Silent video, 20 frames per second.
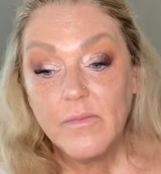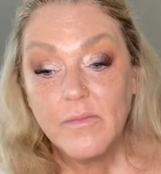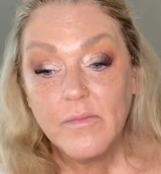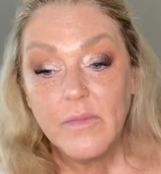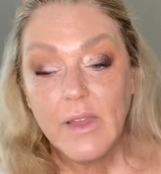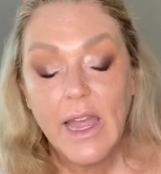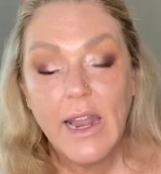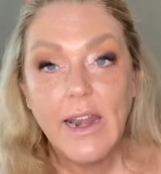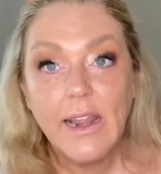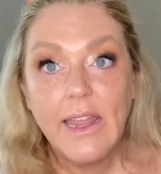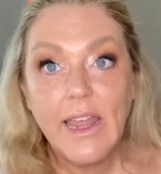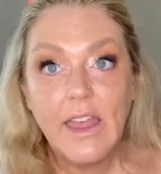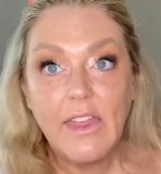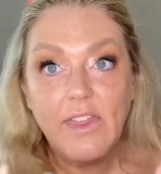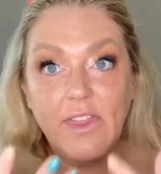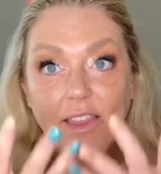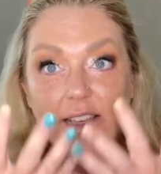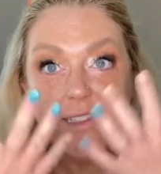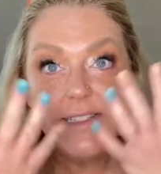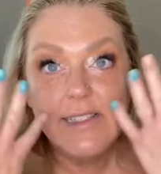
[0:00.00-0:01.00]
And
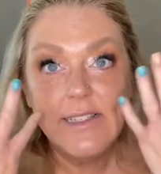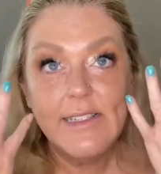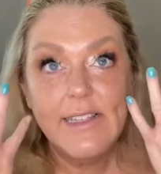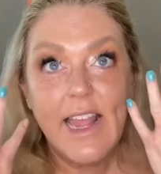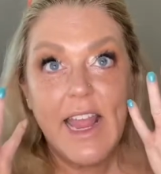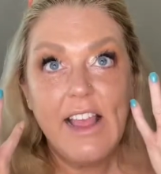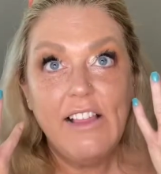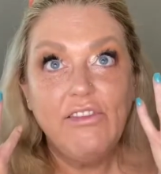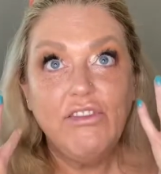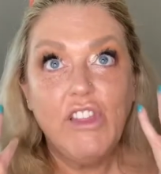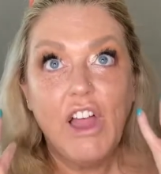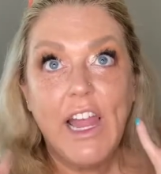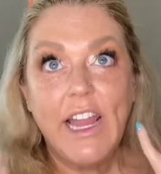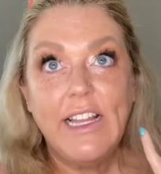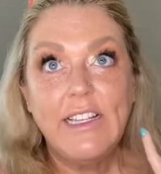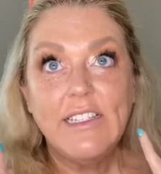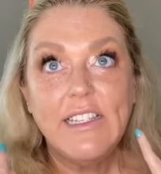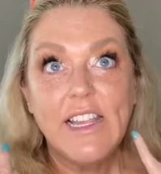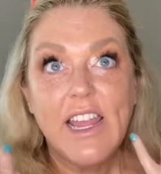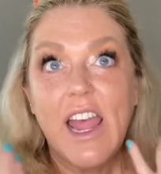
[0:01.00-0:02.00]
again, this is a
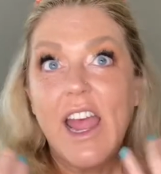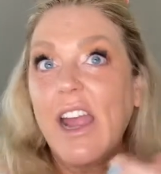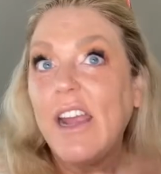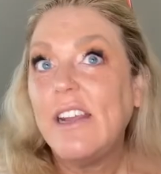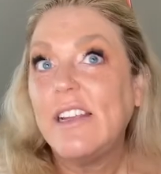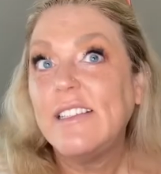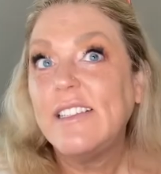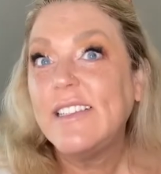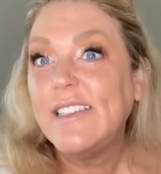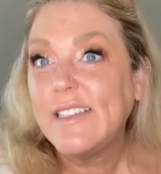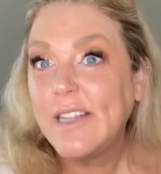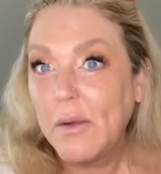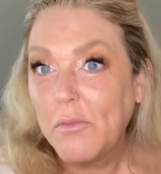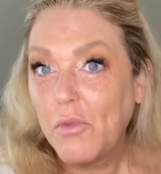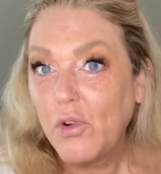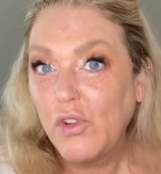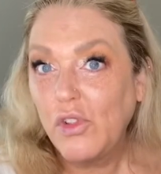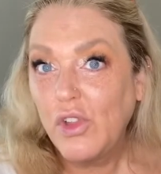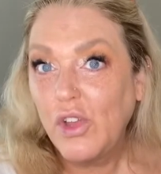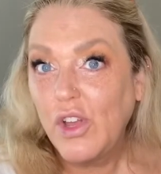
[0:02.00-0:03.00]
light kind of
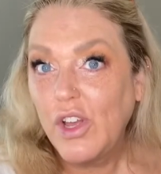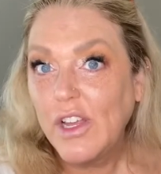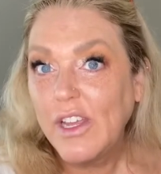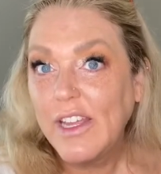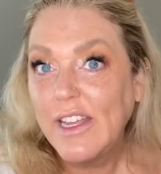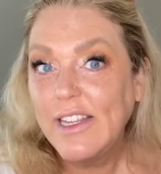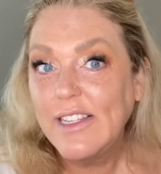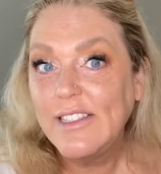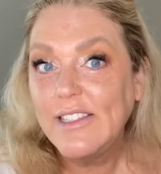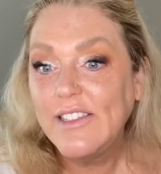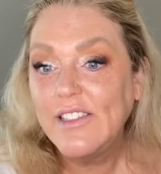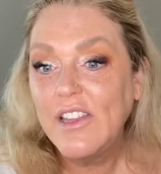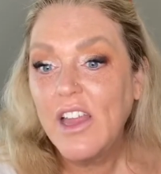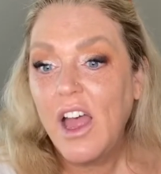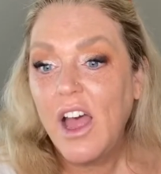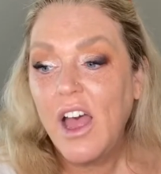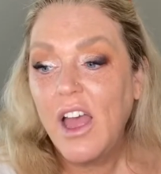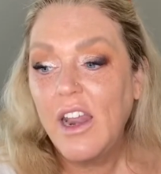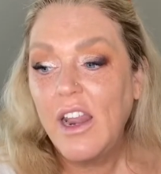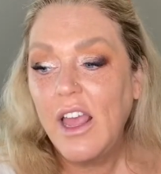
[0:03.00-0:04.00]
summer look. It's
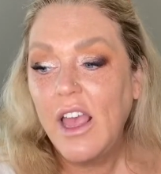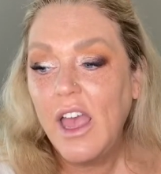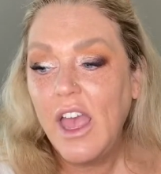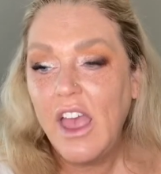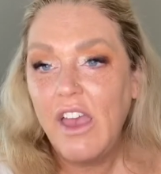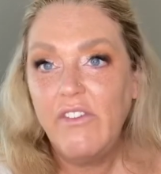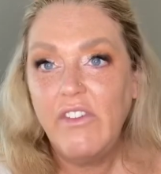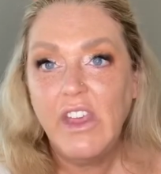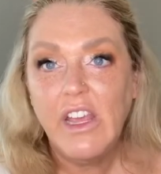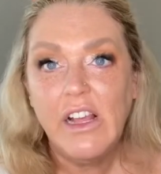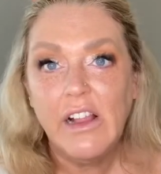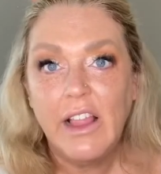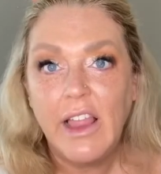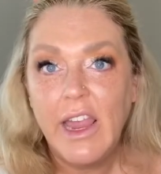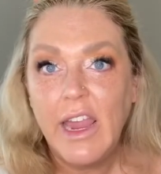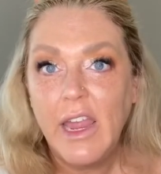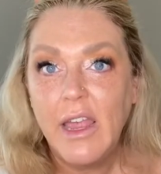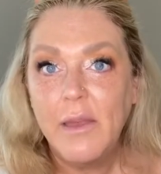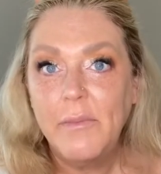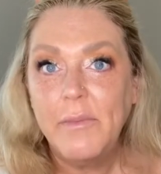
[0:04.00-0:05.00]
not a heavy
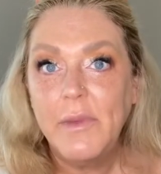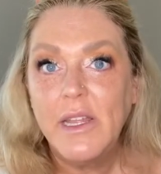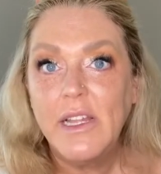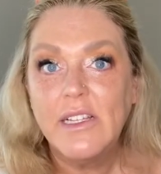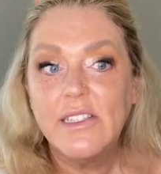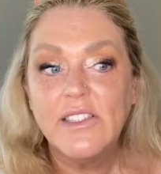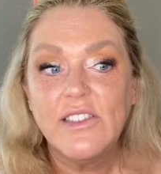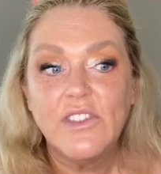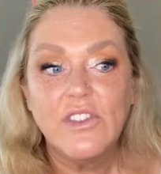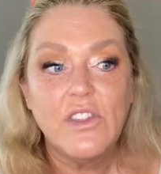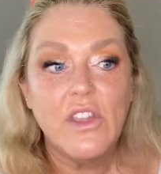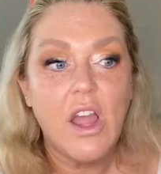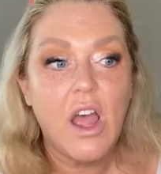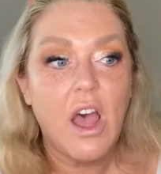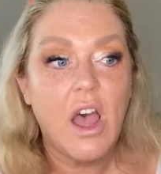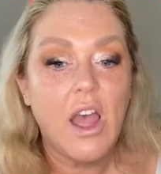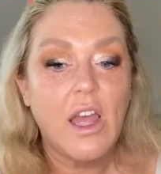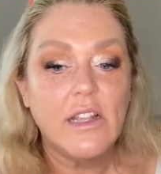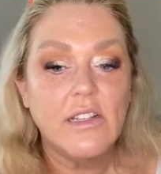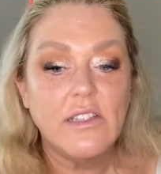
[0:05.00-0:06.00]
glam. It's
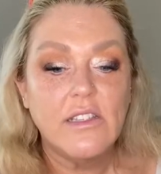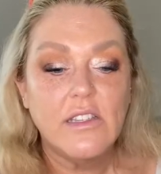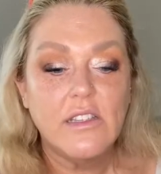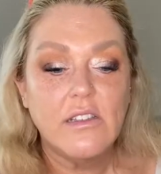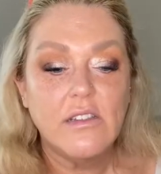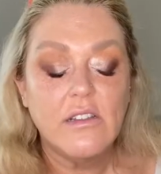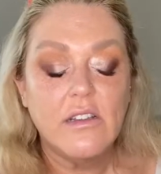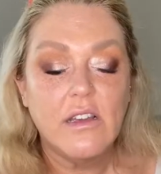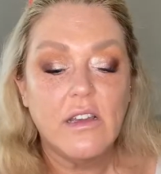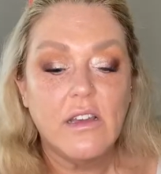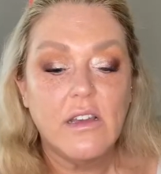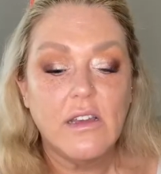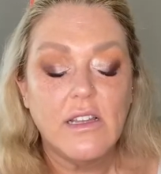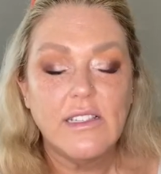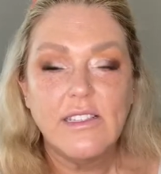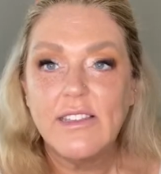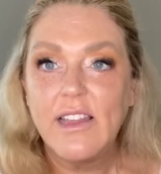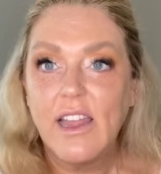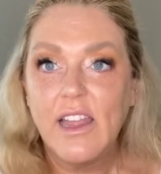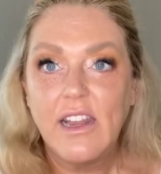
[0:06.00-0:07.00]
not
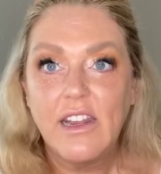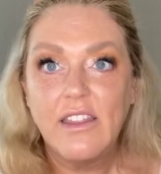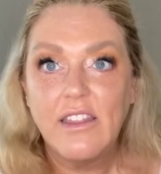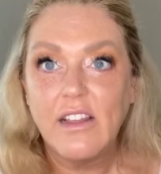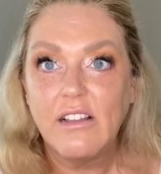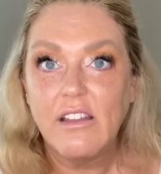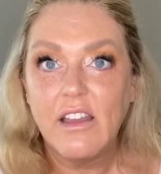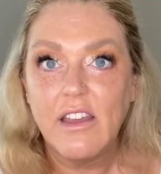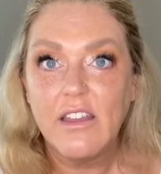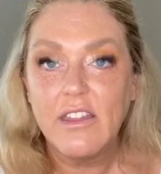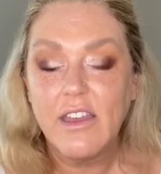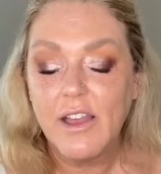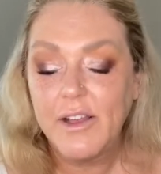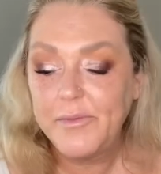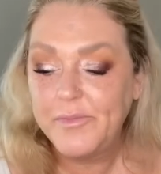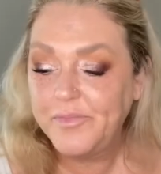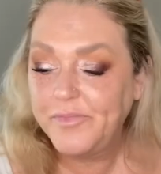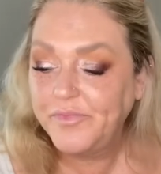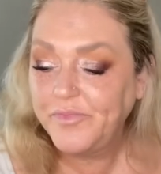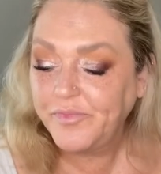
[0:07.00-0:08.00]
anything like that.
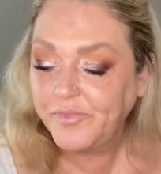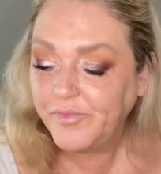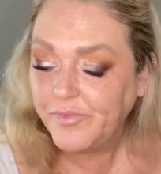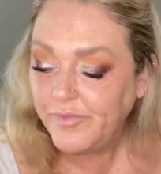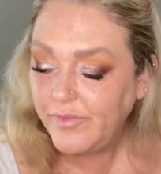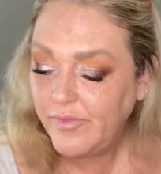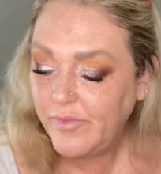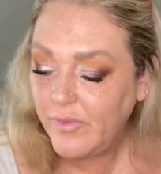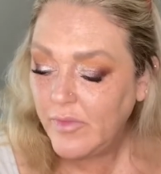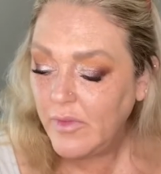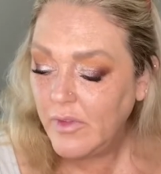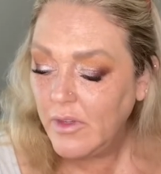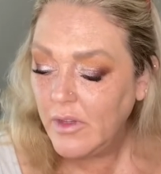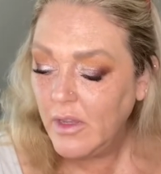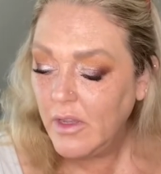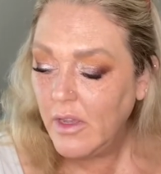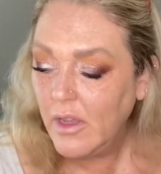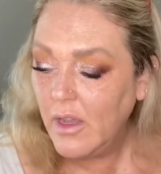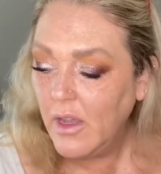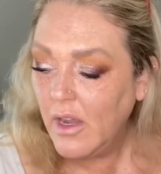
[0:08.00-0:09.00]

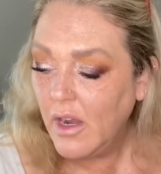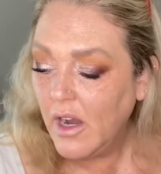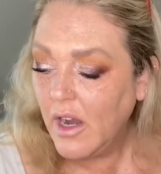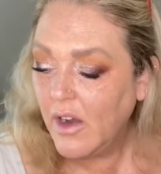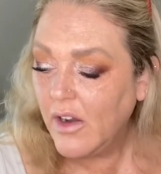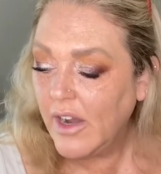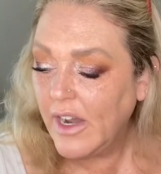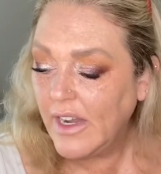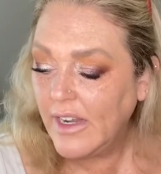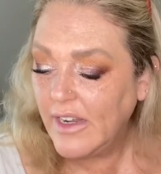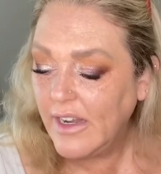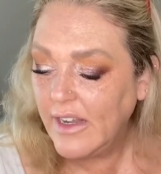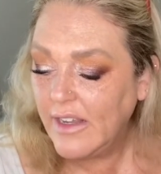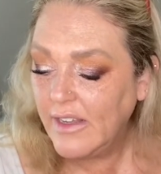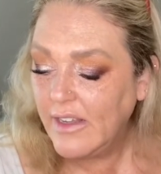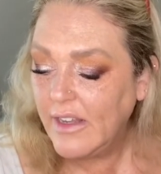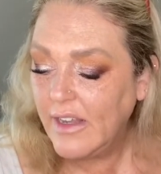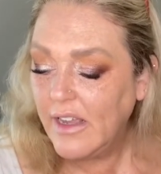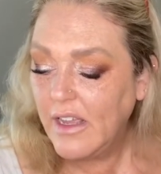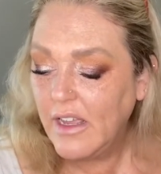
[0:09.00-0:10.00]
All right,
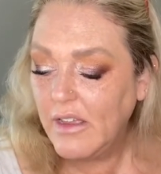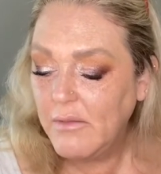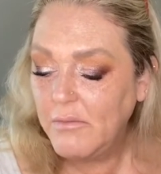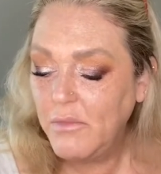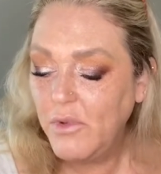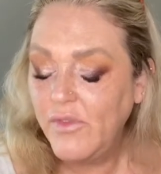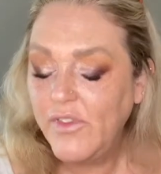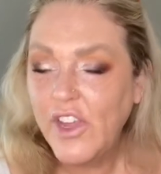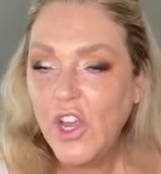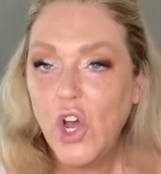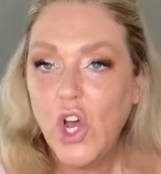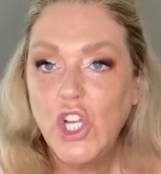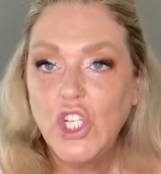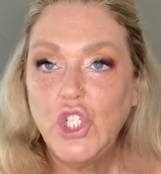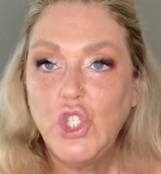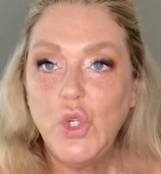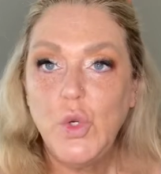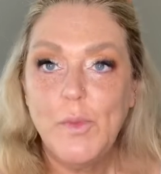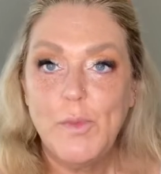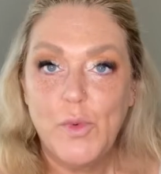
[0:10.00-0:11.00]
moving on
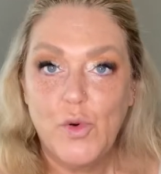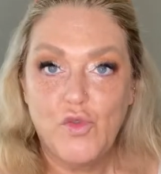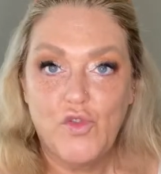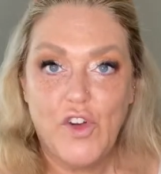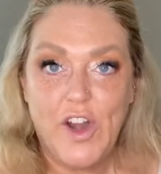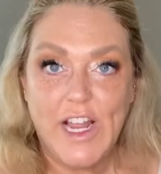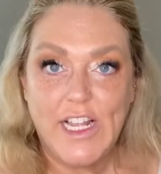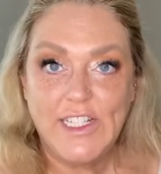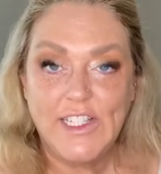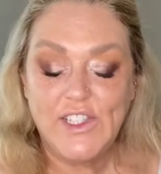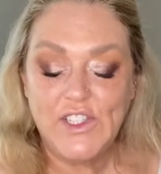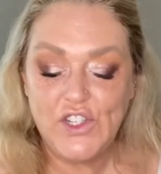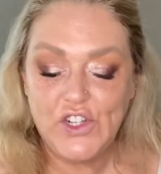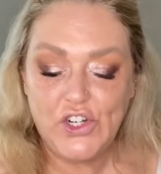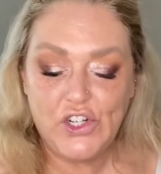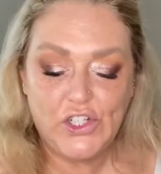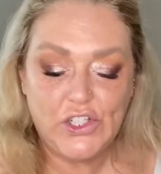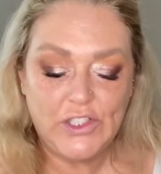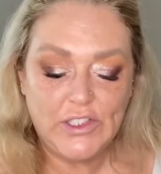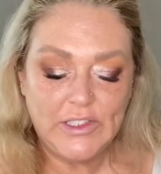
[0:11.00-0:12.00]
to
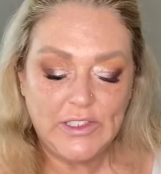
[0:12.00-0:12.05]
bronzer.